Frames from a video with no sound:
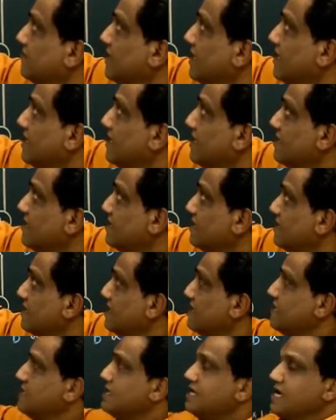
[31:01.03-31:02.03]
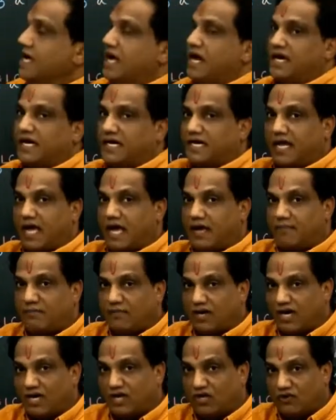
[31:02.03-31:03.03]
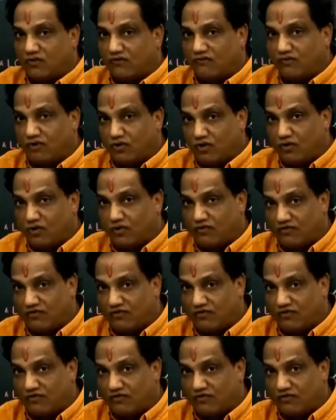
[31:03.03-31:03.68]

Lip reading: And time rate of flow